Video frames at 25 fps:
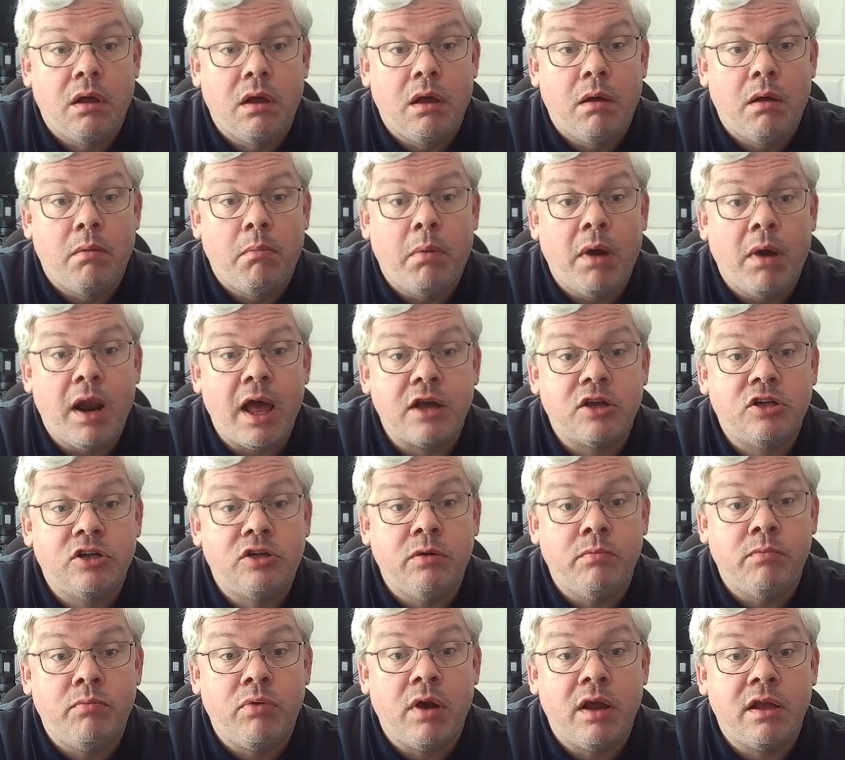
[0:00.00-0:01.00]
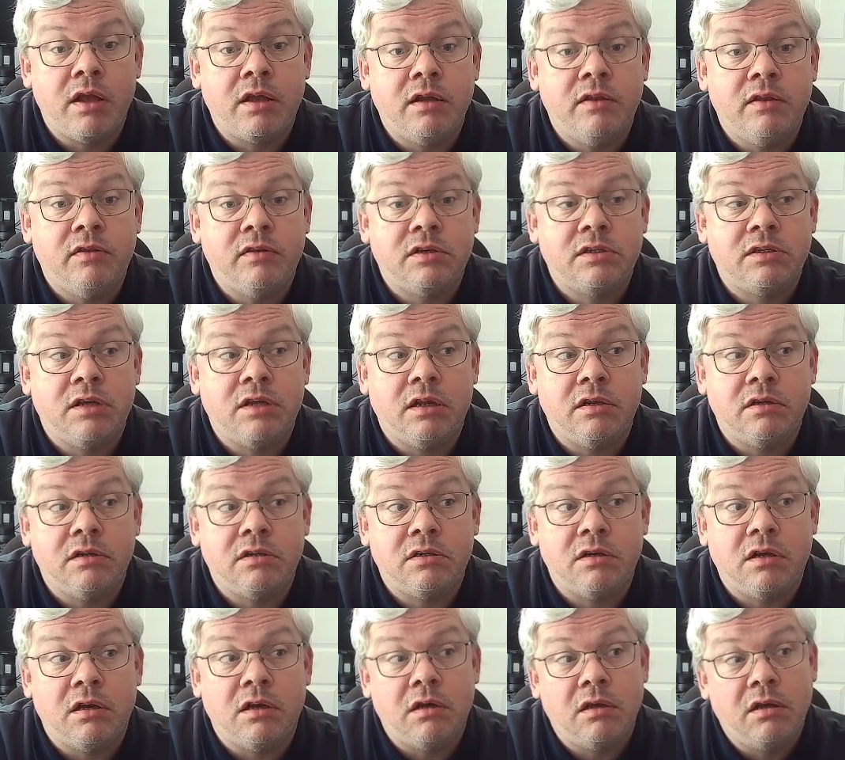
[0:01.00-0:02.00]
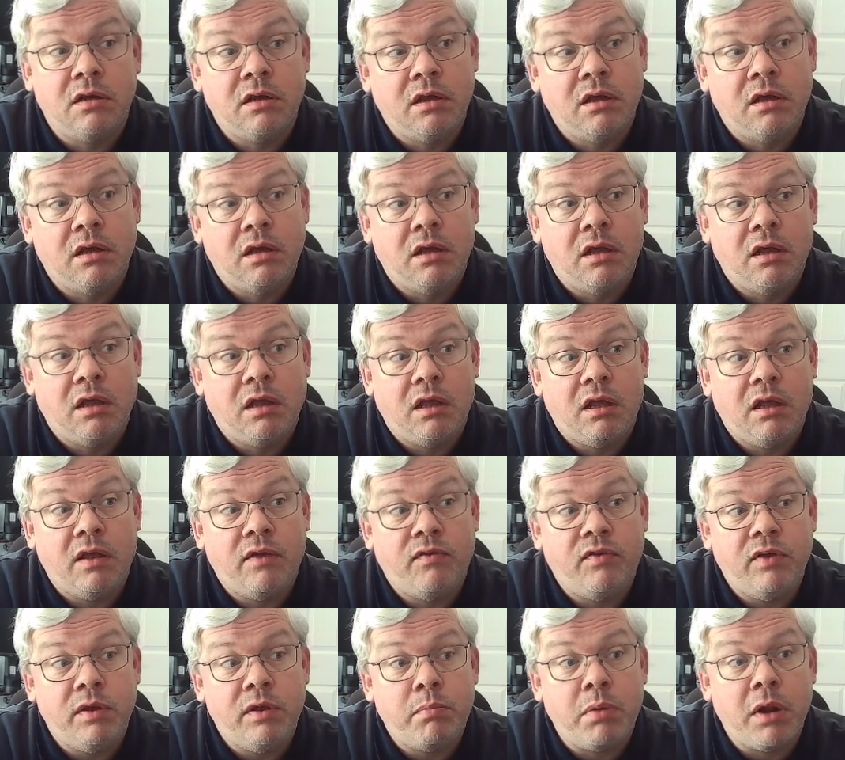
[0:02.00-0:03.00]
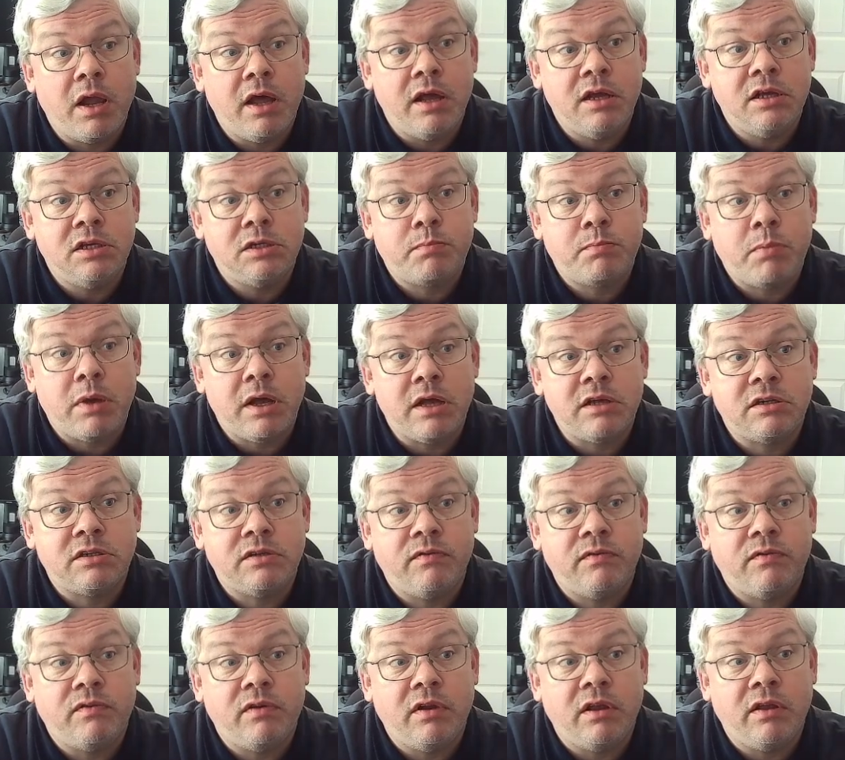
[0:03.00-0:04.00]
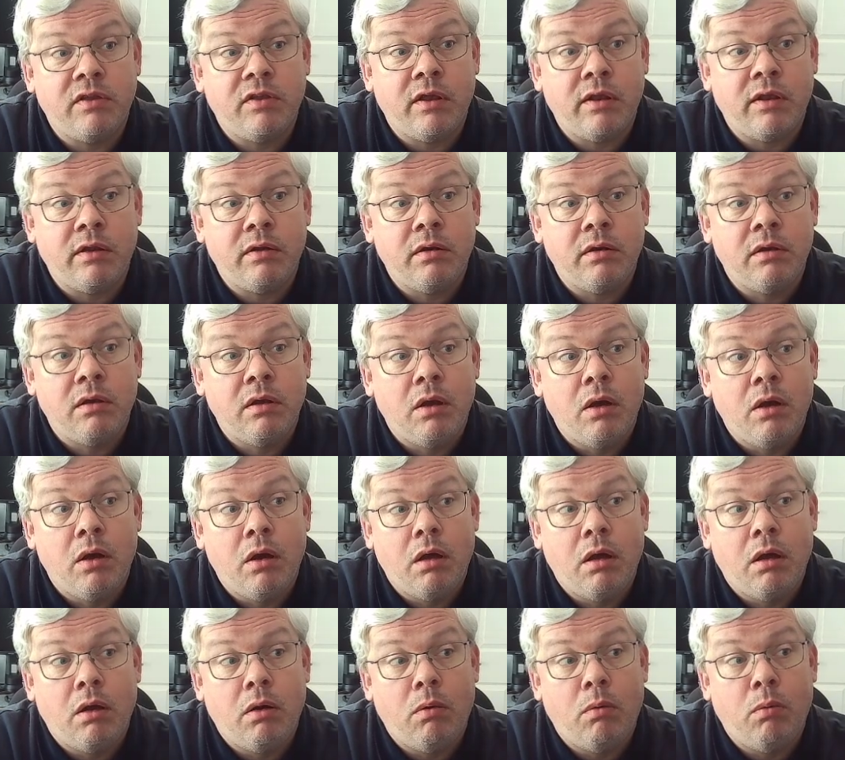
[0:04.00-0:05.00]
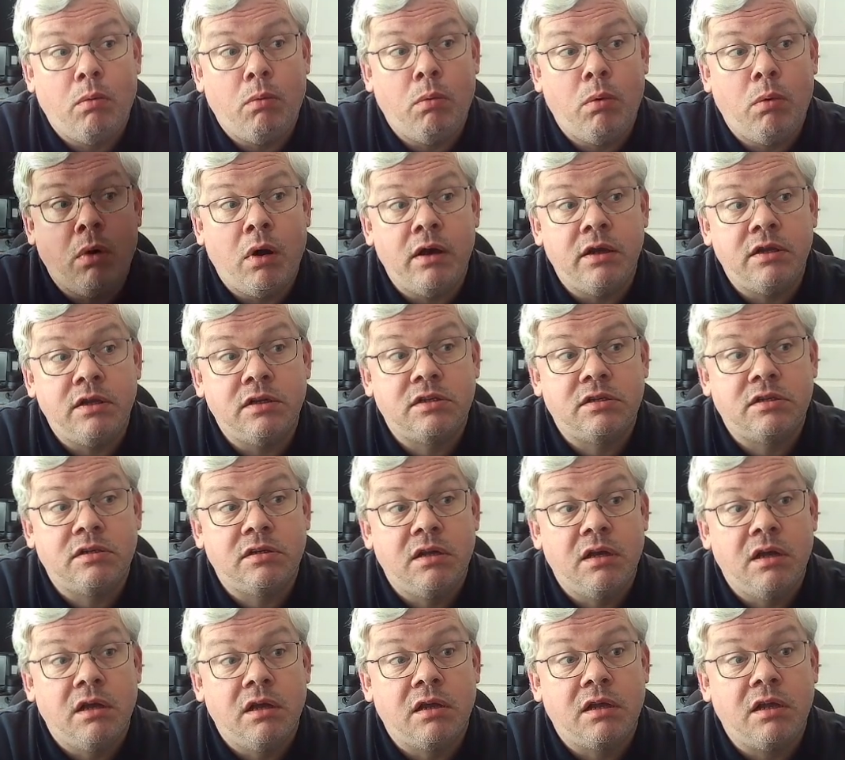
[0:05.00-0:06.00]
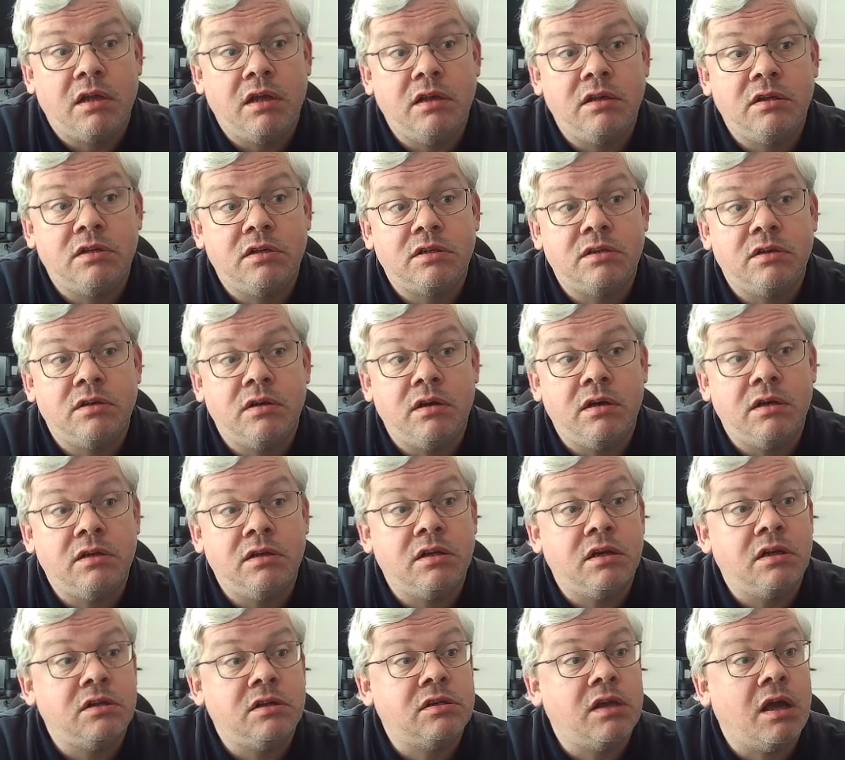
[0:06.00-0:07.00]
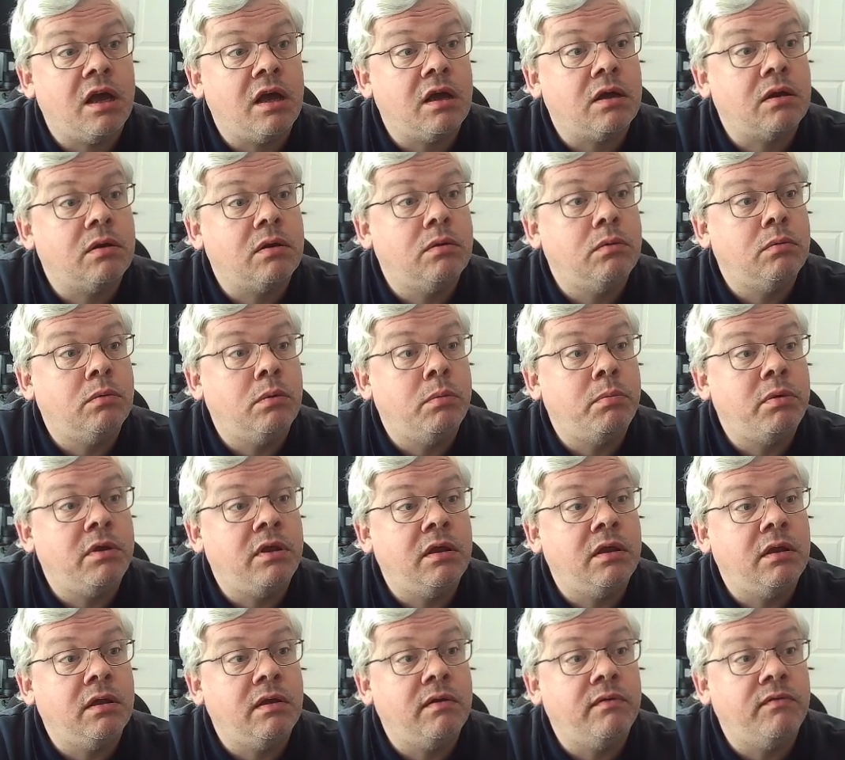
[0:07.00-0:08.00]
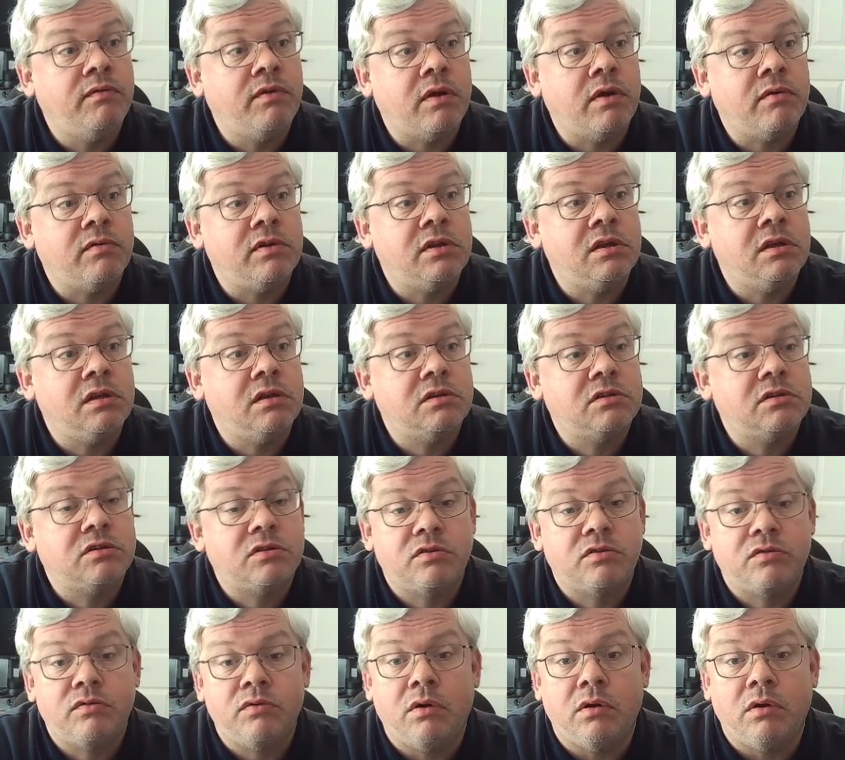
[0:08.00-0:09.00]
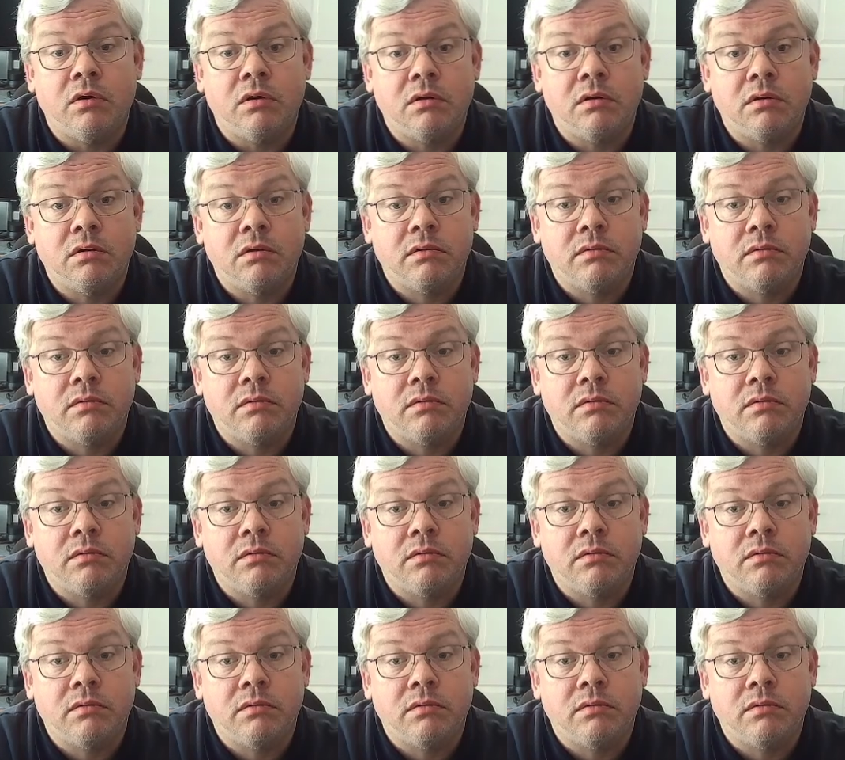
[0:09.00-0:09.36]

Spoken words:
Black should break in the centre. If he plays passively, then white's kingside attack will be very strong.